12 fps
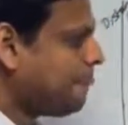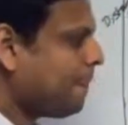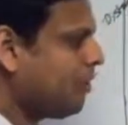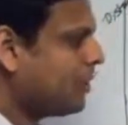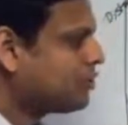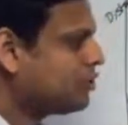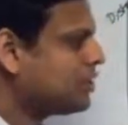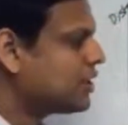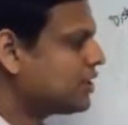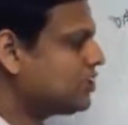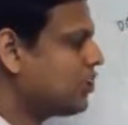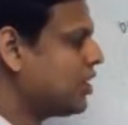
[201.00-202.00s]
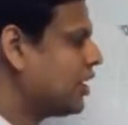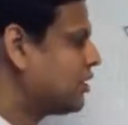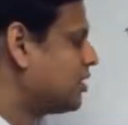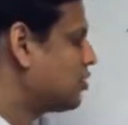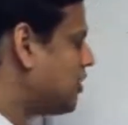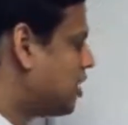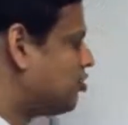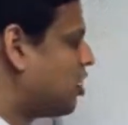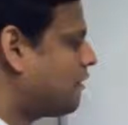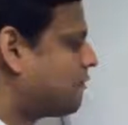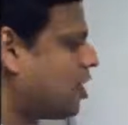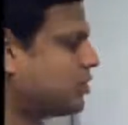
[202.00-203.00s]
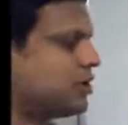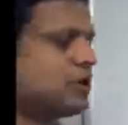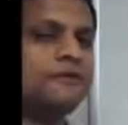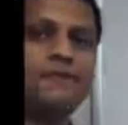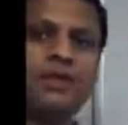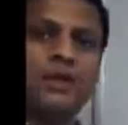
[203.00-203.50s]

Right? So these are the three cases where you have positive